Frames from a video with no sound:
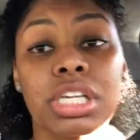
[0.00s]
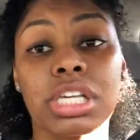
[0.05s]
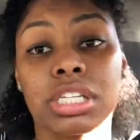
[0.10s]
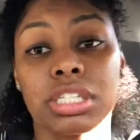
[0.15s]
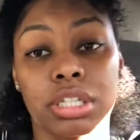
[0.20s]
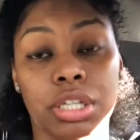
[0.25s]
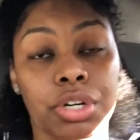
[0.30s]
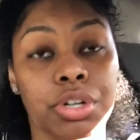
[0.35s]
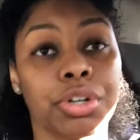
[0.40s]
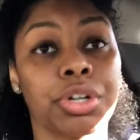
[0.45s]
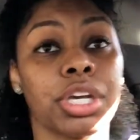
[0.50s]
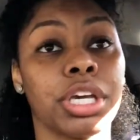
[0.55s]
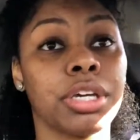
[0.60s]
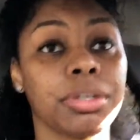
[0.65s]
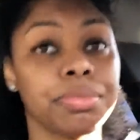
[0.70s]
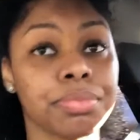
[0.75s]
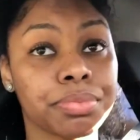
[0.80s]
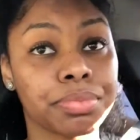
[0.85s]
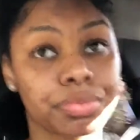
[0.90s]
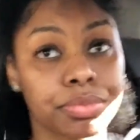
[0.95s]
he's
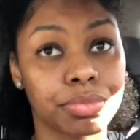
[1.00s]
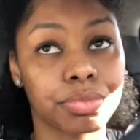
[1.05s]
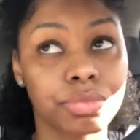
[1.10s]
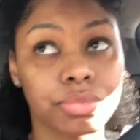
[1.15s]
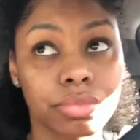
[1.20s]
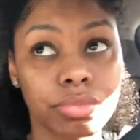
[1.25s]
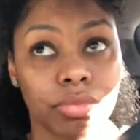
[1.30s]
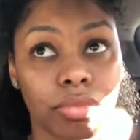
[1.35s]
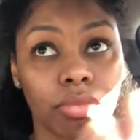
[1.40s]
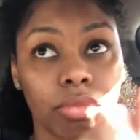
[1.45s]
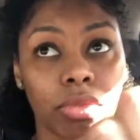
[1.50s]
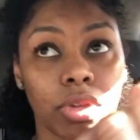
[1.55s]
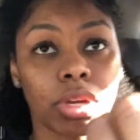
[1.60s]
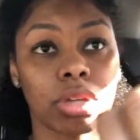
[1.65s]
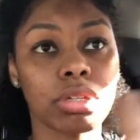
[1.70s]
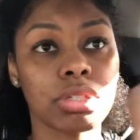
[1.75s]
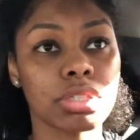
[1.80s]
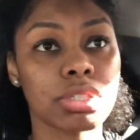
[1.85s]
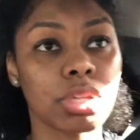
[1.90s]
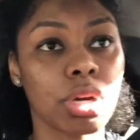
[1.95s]
learning
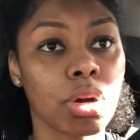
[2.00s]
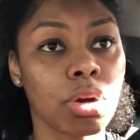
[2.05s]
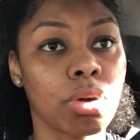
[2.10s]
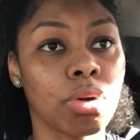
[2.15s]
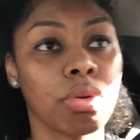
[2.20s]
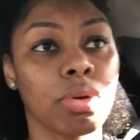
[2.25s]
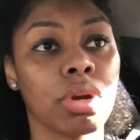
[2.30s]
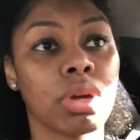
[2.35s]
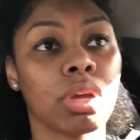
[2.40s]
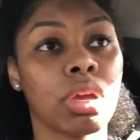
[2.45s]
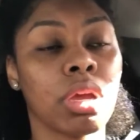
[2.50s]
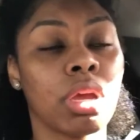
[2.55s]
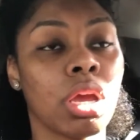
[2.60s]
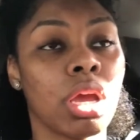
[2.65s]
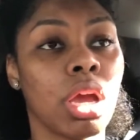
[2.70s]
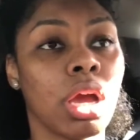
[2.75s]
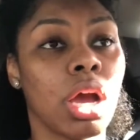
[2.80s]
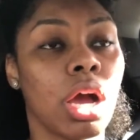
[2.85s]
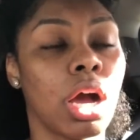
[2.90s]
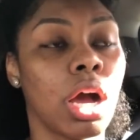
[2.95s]
so
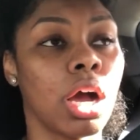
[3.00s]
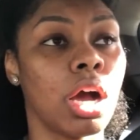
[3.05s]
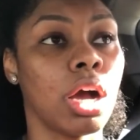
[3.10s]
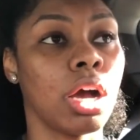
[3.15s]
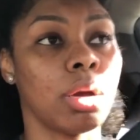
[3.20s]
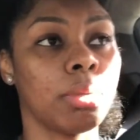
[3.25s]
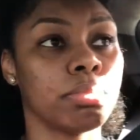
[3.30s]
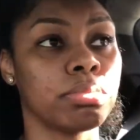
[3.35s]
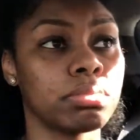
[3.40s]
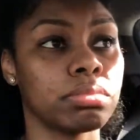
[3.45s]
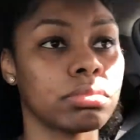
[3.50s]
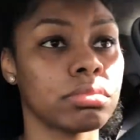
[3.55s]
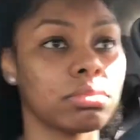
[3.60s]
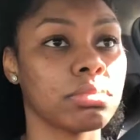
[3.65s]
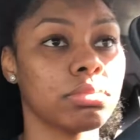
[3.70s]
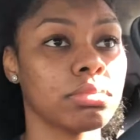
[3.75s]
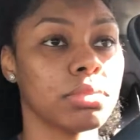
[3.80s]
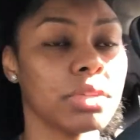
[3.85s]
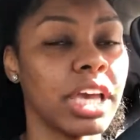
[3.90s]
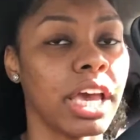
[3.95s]

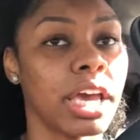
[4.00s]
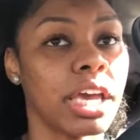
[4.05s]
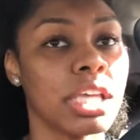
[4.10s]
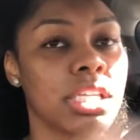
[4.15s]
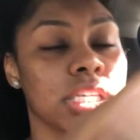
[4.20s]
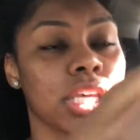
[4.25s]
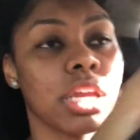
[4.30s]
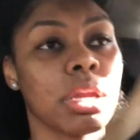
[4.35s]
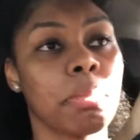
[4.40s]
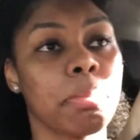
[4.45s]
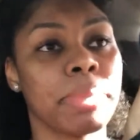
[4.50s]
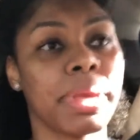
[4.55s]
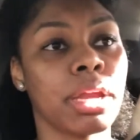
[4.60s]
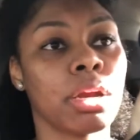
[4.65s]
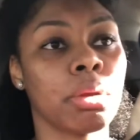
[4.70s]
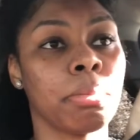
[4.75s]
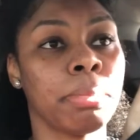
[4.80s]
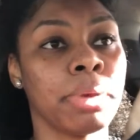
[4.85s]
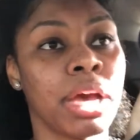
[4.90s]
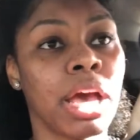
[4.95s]
um yeah he's getting
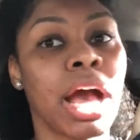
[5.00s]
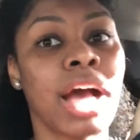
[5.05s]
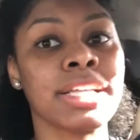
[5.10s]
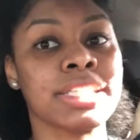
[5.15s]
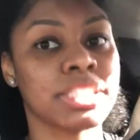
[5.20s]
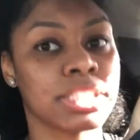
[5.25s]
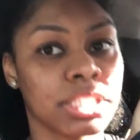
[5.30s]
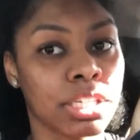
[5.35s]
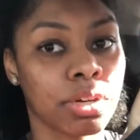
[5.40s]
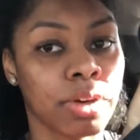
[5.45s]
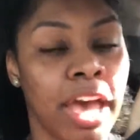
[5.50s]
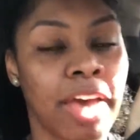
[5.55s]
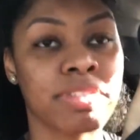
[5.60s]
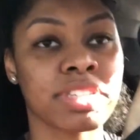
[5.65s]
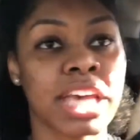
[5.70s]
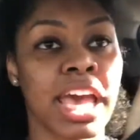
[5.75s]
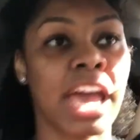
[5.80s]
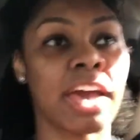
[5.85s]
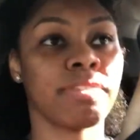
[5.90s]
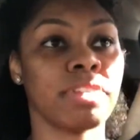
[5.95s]
better but i still have
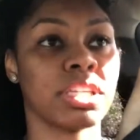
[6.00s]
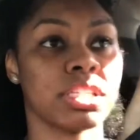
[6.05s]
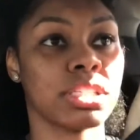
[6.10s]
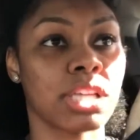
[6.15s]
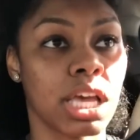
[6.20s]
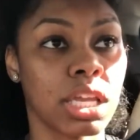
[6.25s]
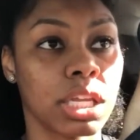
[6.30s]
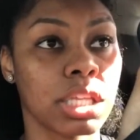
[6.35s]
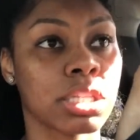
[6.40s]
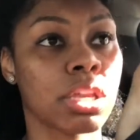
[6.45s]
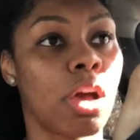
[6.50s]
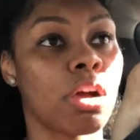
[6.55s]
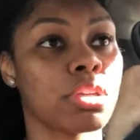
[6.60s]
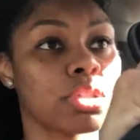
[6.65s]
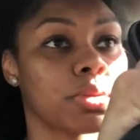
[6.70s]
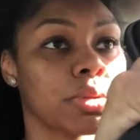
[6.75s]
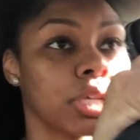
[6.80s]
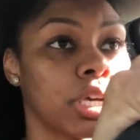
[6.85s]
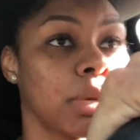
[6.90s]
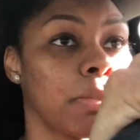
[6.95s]
to have these daily
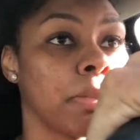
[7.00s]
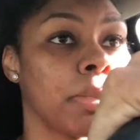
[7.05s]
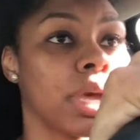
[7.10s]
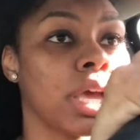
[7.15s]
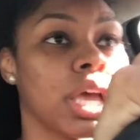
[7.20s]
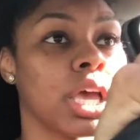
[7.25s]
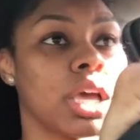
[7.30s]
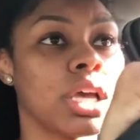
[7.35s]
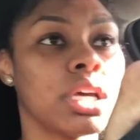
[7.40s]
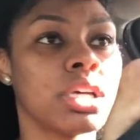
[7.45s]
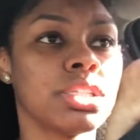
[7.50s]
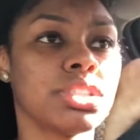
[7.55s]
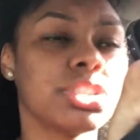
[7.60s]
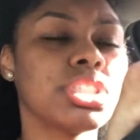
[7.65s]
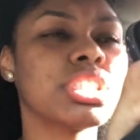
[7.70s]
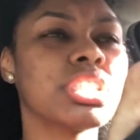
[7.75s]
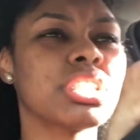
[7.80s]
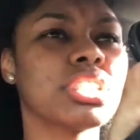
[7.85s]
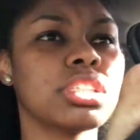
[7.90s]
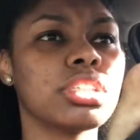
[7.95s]
talks with him
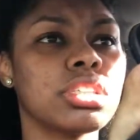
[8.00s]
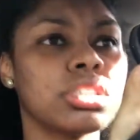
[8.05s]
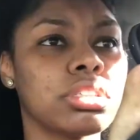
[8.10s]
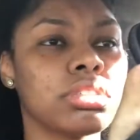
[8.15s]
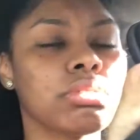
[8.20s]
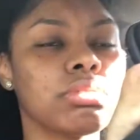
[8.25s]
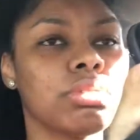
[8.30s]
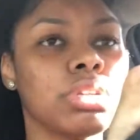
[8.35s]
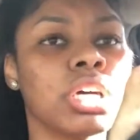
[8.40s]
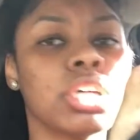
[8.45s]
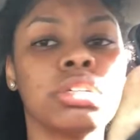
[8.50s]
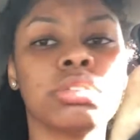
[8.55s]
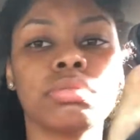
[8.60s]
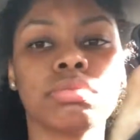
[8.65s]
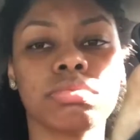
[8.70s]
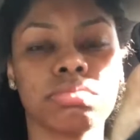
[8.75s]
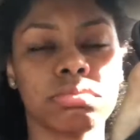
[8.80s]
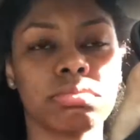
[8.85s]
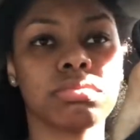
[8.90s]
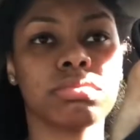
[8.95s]
just to you know
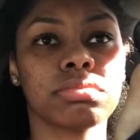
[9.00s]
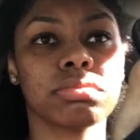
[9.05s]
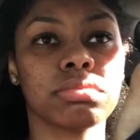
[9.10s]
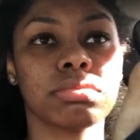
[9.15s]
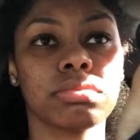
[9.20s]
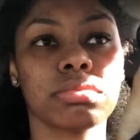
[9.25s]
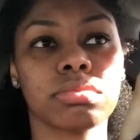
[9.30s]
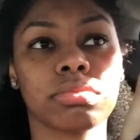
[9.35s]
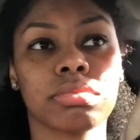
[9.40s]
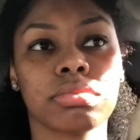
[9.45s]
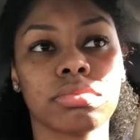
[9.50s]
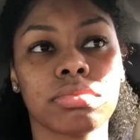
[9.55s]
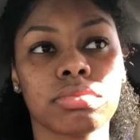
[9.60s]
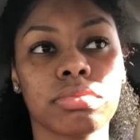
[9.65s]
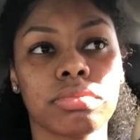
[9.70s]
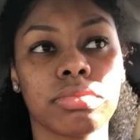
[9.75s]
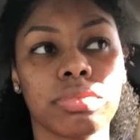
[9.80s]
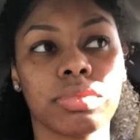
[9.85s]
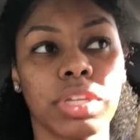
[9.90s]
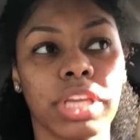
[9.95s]

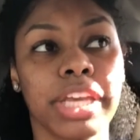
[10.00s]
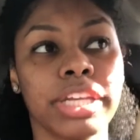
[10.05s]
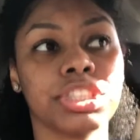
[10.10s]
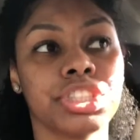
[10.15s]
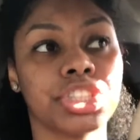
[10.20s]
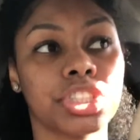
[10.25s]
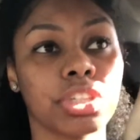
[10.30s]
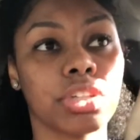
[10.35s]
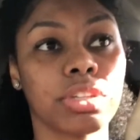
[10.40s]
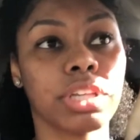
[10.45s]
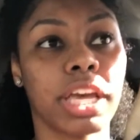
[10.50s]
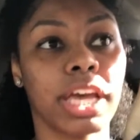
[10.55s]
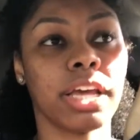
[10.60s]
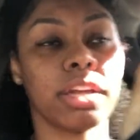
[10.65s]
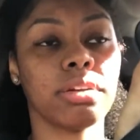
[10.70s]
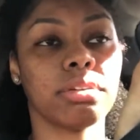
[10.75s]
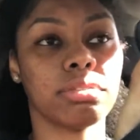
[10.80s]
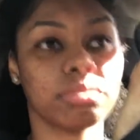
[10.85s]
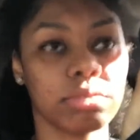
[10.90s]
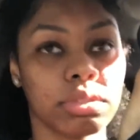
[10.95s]
ensure that